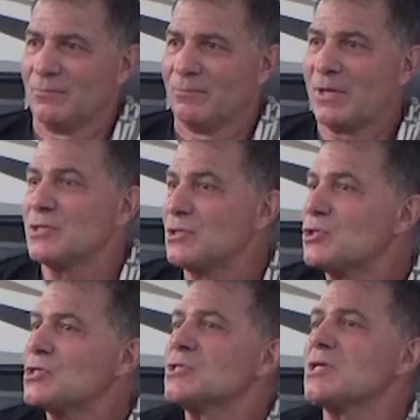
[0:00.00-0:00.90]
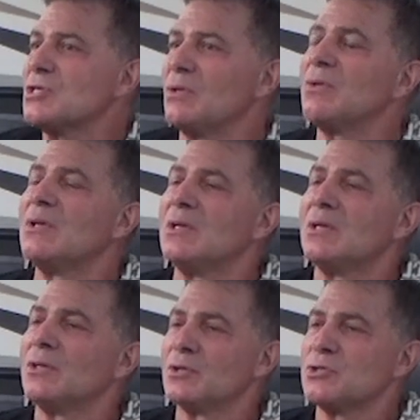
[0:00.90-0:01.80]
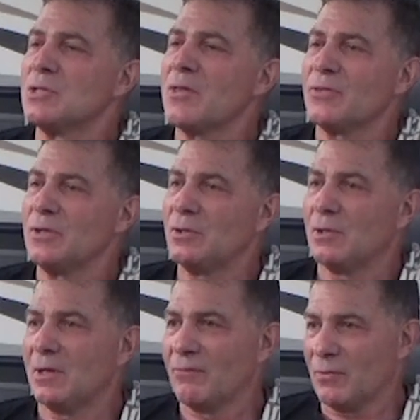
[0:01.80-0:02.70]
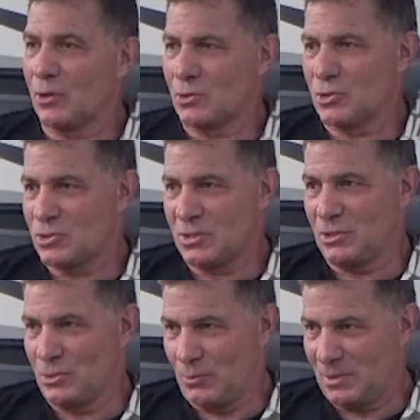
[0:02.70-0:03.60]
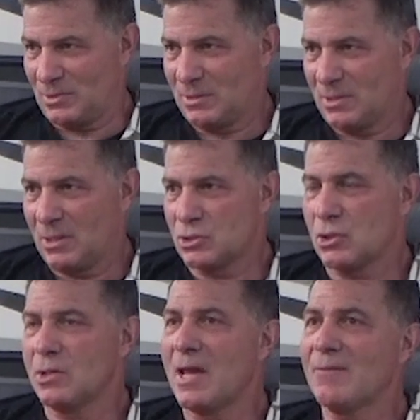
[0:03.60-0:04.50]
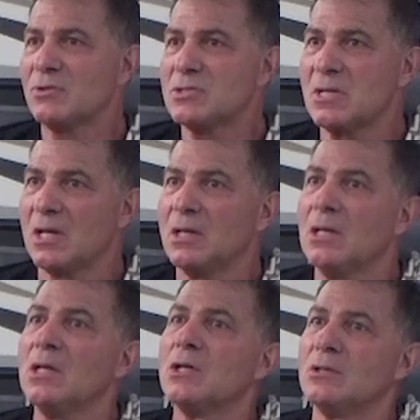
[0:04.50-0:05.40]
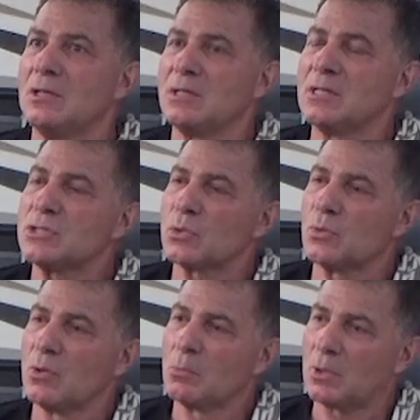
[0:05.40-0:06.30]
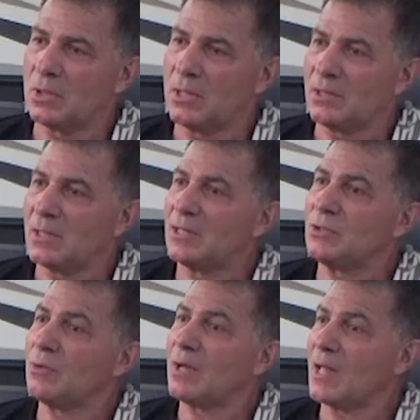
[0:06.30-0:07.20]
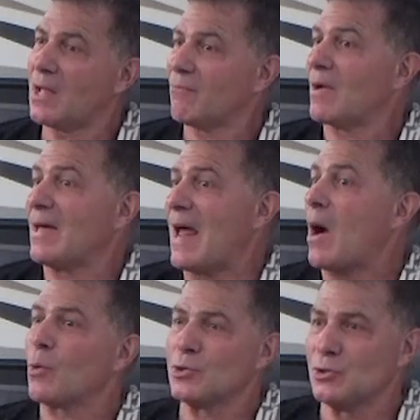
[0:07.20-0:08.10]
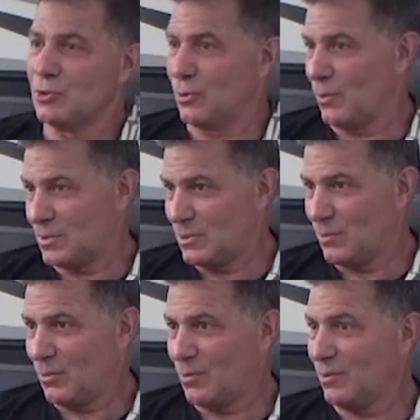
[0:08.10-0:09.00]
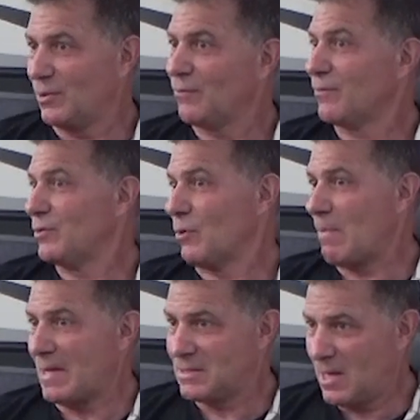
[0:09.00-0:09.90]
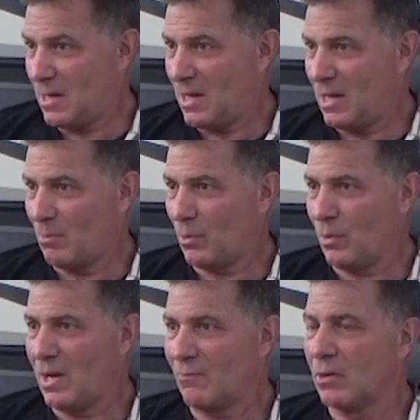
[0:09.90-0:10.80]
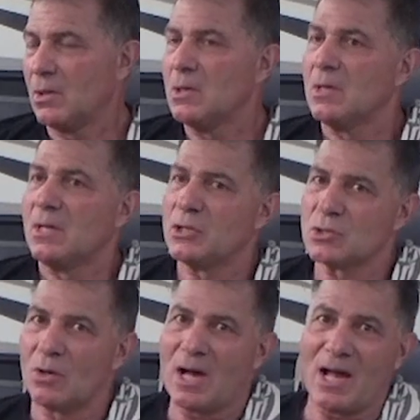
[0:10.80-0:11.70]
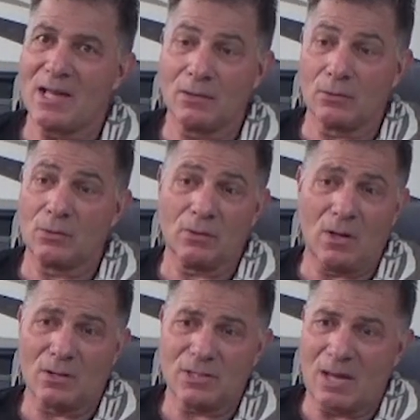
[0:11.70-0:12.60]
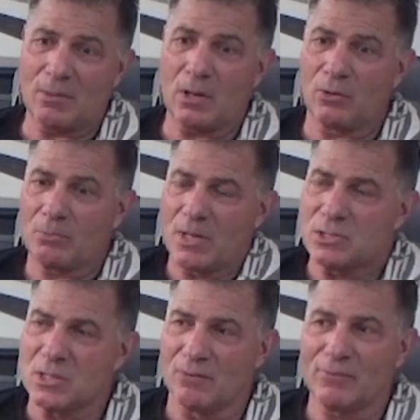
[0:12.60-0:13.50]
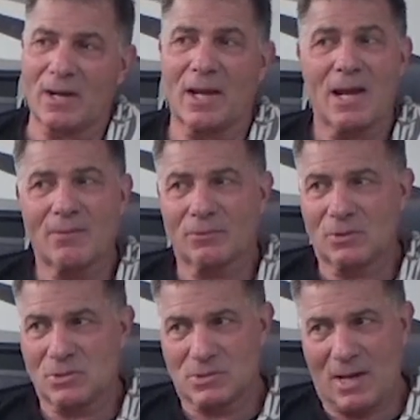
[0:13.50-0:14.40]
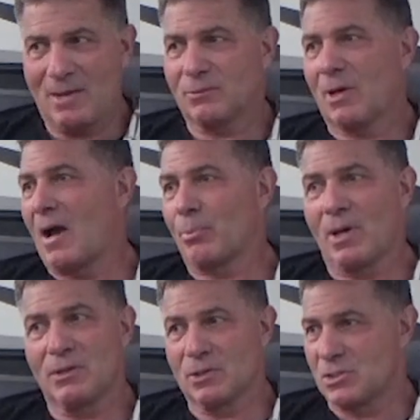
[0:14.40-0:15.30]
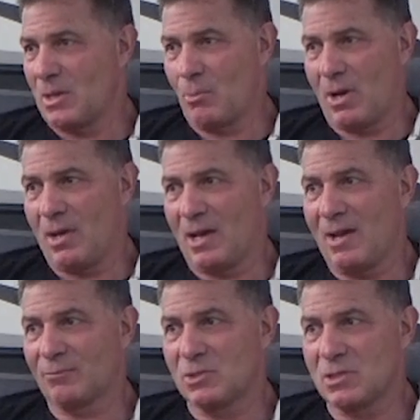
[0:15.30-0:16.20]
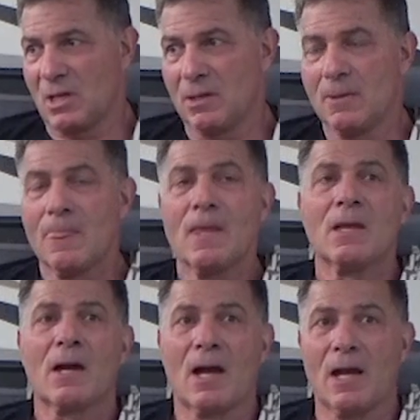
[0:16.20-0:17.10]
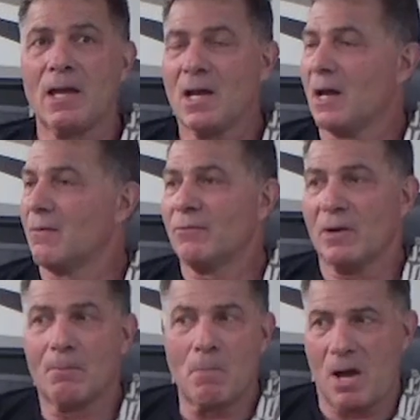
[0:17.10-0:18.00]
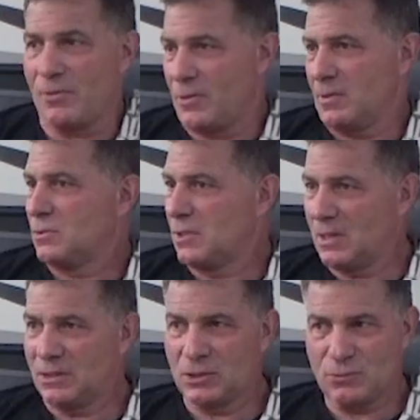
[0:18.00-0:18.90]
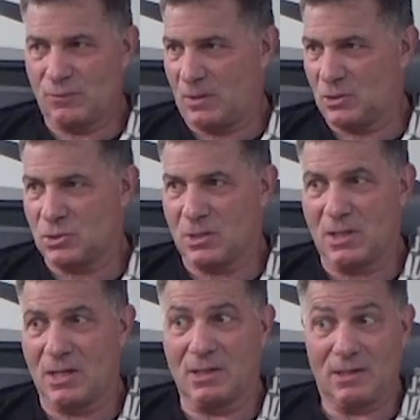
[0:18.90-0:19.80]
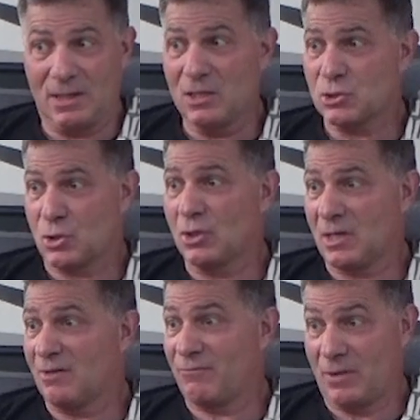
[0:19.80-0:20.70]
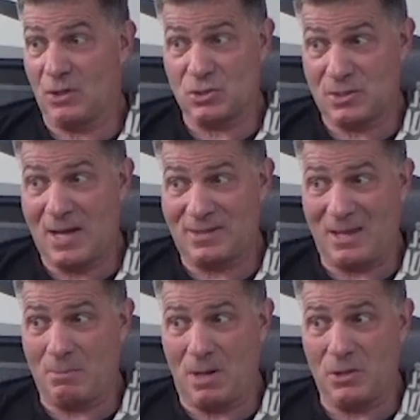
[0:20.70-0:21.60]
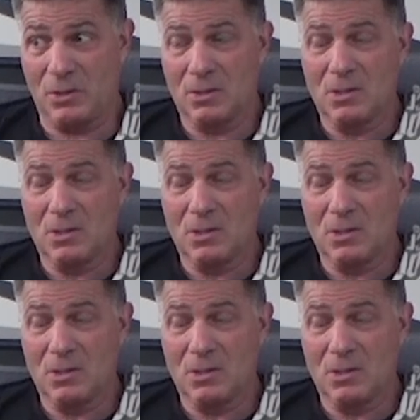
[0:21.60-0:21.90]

Because it just doesn't, there's nothing of urgency to it. And so you have to say, you need to get your room cleaned and you have an hour to do it, or you do it by 10 a.m. or whatever. And so I learned a long time ago with myself that I have to operate the same way. I have to say, I have a month to get this finished, and it's going to get finished at that month.